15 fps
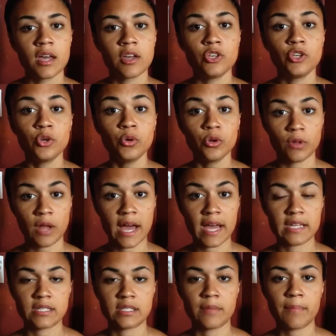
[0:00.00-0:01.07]

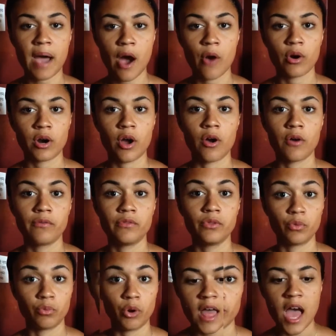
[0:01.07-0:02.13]
utilized the power of
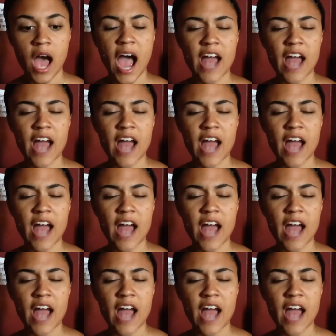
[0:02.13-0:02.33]
the roses.